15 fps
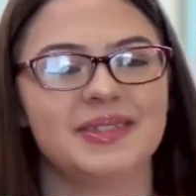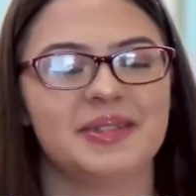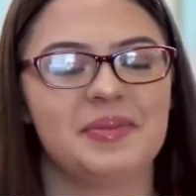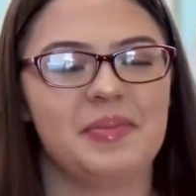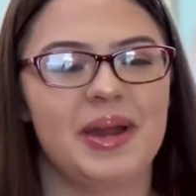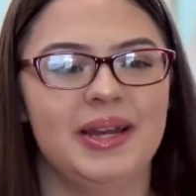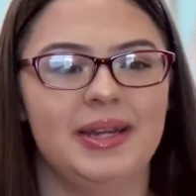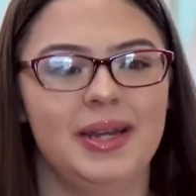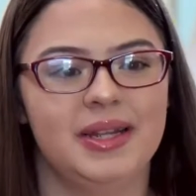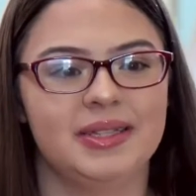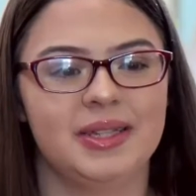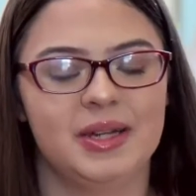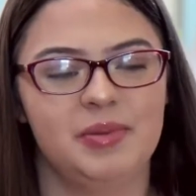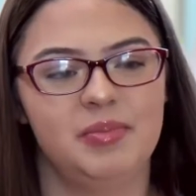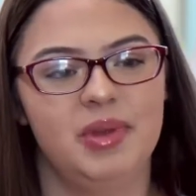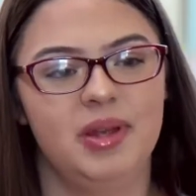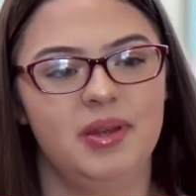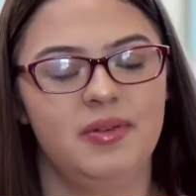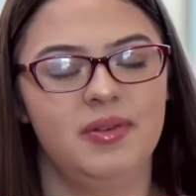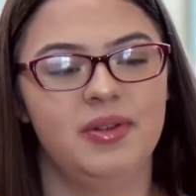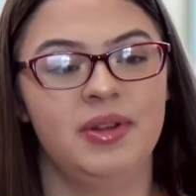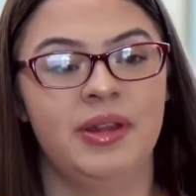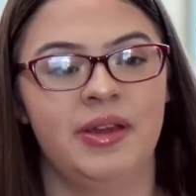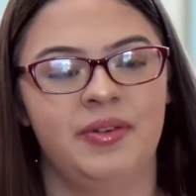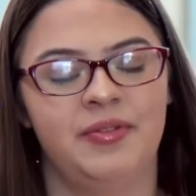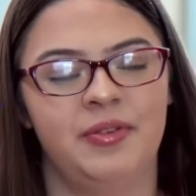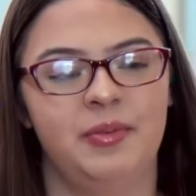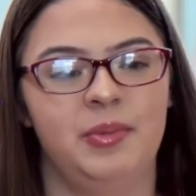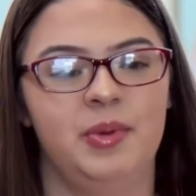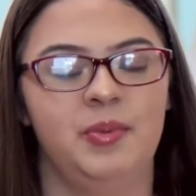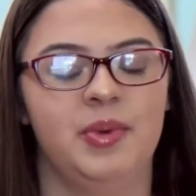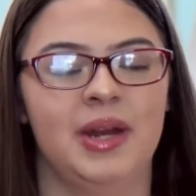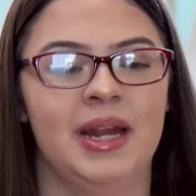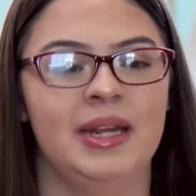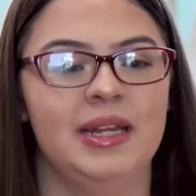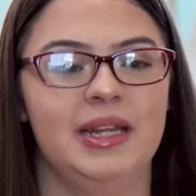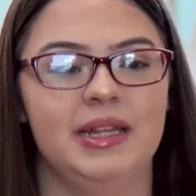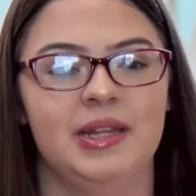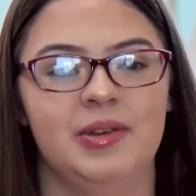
Somebody that's gonna be there for me when I need